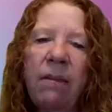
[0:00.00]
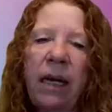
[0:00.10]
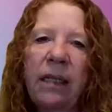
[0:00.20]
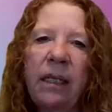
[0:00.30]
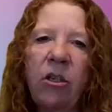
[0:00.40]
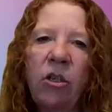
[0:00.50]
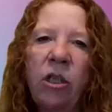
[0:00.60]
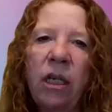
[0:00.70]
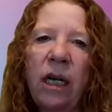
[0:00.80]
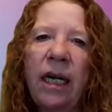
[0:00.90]
my
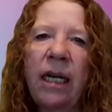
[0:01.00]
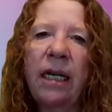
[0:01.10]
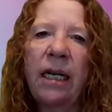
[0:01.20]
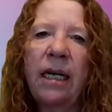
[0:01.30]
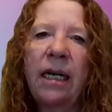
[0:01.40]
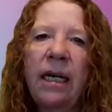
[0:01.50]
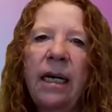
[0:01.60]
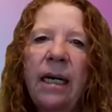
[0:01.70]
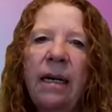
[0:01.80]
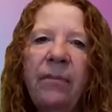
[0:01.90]
message tonight
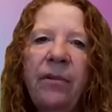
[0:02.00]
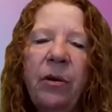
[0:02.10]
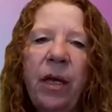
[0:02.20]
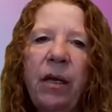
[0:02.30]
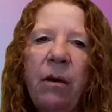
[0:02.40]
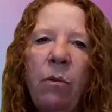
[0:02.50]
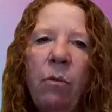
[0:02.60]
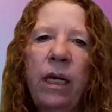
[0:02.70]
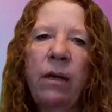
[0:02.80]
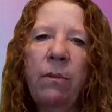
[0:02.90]
so that
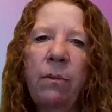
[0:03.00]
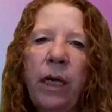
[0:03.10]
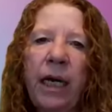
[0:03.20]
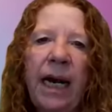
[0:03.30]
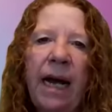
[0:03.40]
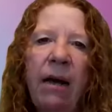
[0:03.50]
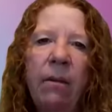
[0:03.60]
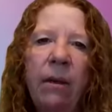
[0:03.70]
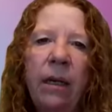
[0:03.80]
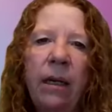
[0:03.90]
we could put it
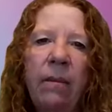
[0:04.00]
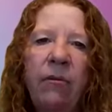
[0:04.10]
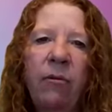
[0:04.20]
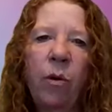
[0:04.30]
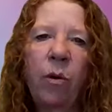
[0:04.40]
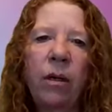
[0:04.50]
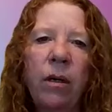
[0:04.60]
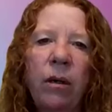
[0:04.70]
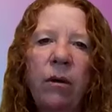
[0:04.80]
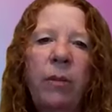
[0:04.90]
out before
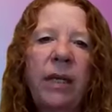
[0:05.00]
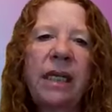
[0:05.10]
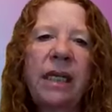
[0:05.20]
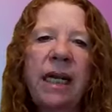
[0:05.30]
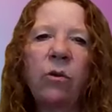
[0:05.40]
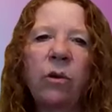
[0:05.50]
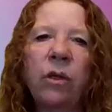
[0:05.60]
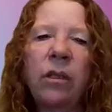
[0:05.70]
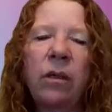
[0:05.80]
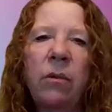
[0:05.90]
or would be
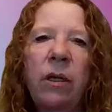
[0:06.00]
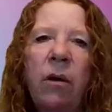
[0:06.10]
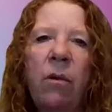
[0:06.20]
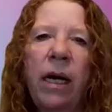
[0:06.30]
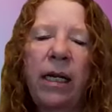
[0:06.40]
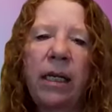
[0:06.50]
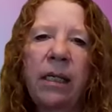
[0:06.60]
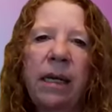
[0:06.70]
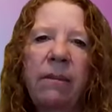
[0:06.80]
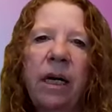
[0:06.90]
scheduled, so it would go on
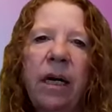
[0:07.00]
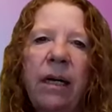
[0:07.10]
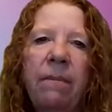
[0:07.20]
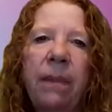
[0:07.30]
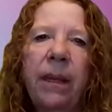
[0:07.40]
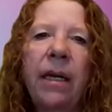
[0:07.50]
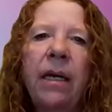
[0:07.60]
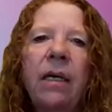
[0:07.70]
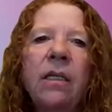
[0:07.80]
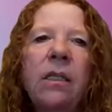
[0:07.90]
at the same time.
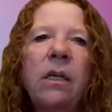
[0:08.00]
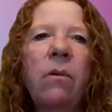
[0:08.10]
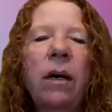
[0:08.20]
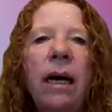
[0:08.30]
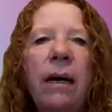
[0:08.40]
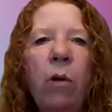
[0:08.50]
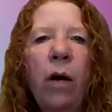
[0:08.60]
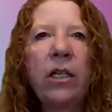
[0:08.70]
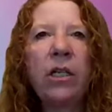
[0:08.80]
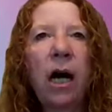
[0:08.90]
So I
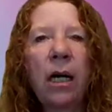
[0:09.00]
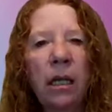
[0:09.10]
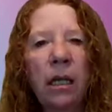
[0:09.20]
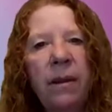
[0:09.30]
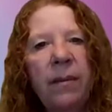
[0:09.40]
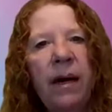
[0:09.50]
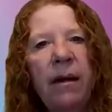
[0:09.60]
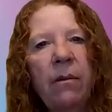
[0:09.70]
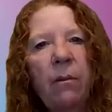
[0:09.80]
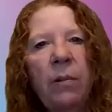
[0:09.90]
want to talk a little bit
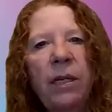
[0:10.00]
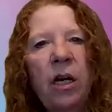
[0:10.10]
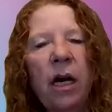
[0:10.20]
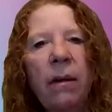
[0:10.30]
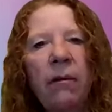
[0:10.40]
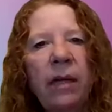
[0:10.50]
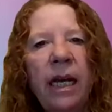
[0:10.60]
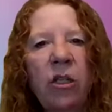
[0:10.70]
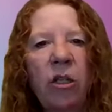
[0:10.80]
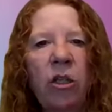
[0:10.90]
about, we've been talking about
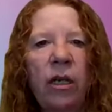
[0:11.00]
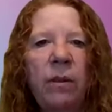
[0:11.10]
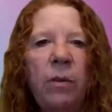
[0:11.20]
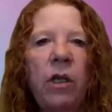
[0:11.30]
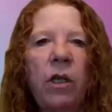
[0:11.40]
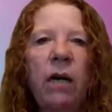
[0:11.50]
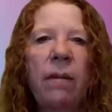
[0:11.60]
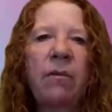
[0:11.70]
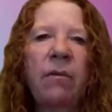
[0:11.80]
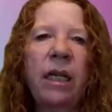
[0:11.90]
relationships. We talk
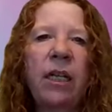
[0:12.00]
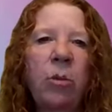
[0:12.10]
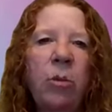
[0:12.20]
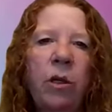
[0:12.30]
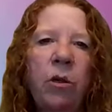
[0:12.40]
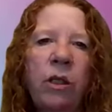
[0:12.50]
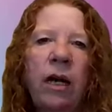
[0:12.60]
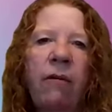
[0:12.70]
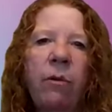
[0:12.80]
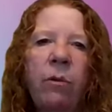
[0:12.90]
about the relationship with
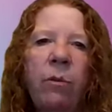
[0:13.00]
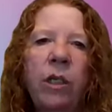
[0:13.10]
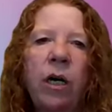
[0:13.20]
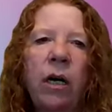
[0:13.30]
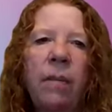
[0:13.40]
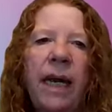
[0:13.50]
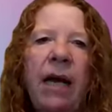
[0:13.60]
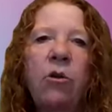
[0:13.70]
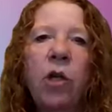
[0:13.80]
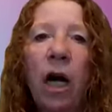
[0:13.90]
yourself. We talk about
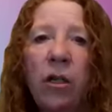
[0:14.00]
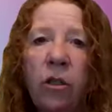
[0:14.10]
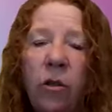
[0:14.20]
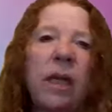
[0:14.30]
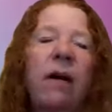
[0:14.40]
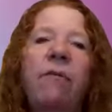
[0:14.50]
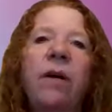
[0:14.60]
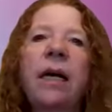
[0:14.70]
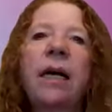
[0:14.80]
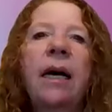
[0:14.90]
how you talk to yourself,
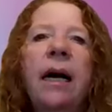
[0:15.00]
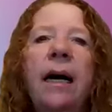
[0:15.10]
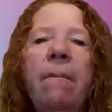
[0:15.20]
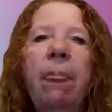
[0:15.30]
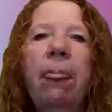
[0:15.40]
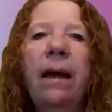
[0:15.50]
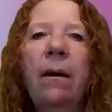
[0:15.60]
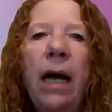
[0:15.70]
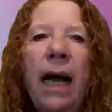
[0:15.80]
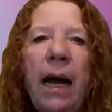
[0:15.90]
um,
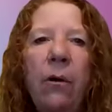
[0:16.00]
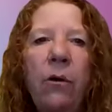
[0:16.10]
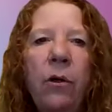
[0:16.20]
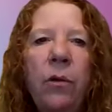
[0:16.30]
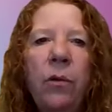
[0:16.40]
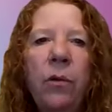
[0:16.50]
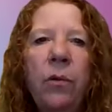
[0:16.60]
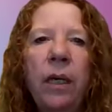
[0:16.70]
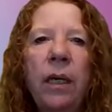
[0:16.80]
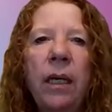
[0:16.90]
how
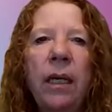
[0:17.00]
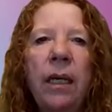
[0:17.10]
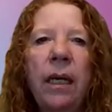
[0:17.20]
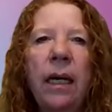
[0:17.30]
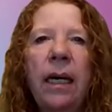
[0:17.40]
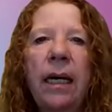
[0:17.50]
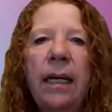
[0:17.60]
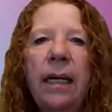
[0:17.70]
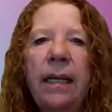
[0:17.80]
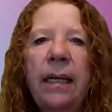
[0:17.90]
you
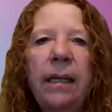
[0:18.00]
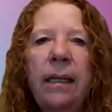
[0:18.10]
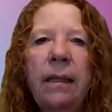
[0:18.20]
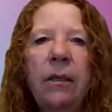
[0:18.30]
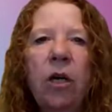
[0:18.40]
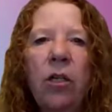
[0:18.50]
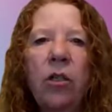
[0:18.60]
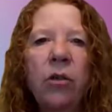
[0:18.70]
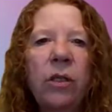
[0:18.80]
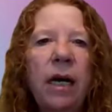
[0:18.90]

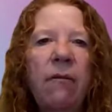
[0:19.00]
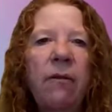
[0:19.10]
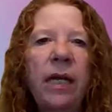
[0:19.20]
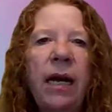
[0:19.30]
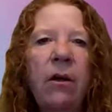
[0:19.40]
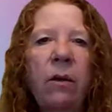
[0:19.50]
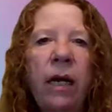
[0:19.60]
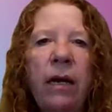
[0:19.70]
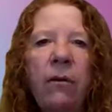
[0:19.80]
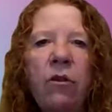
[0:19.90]
talk to yourself and how you
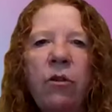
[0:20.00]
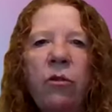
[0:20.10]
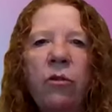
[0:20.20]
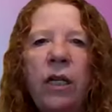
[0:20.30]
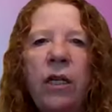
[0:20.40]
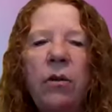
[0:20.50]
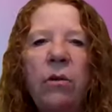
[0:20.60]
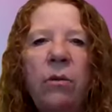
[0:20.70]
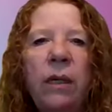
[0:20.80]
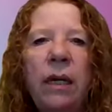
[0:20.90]
let others treat
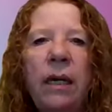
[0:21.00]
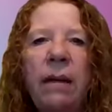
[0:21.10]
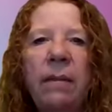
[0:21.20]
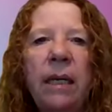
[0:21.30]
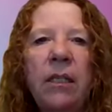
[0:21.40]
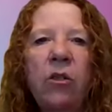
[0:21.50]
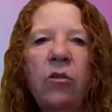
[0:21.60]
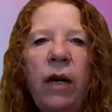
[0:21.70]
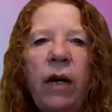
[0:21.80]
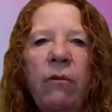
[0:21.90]
you is a
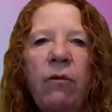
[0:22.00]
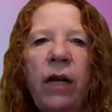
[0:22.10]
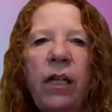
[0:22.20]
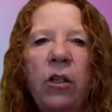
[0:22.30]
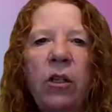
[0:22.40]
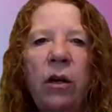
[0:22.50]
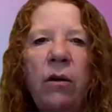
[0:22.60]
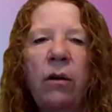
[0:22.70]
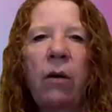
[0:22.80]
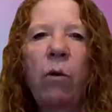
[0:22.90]
direct reflection
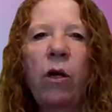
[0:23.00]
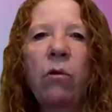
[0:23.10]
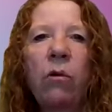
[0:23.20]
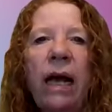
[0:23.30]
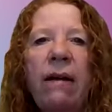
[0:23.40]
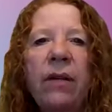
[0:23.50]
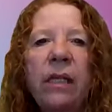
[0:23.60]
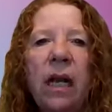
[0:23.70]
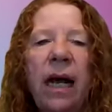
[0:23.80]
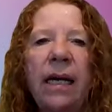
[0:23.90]
on what your life
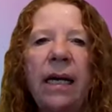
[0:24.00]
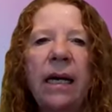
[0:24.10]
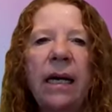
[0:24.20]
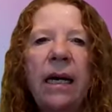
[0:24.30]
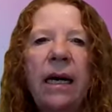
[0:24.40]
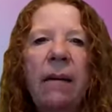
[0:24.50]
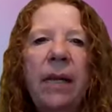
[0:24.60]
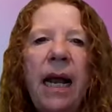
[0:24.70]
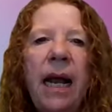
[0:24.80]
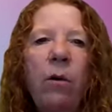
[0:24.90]
is like,
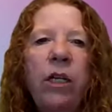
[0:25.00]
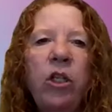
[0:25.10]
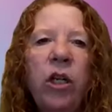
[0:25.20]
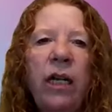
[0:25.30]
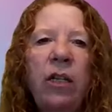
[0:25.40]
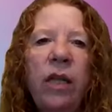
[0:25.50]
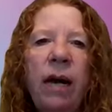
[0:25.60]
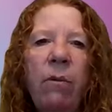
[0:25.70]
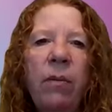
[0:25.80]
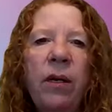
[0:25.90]
and how we change
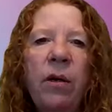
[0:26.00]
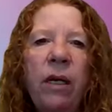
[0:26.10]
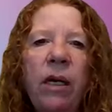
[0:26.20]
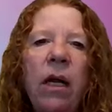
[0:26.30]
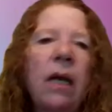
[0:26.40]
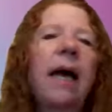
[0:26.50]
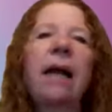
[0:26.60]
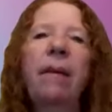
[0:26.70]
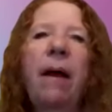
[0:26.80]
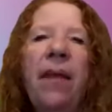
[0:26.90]
that. We've been going on a
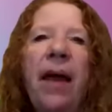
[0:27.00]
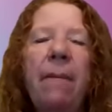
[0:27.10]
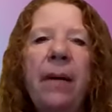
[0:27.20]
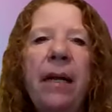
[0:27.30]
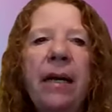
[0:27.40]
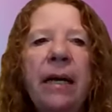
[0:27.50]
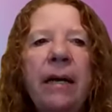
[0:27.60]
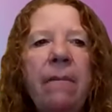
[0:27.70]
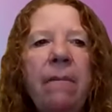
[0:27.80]
lot about that, but